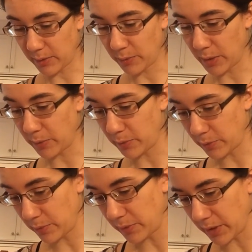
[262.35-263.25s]

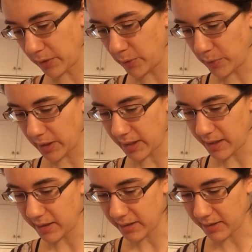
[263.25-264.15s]
new
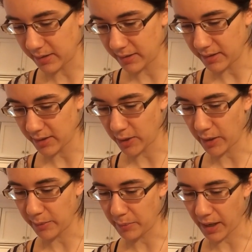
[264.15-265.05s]
release and just go
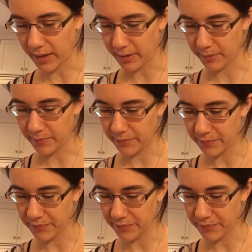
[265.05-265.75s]
out and buy them.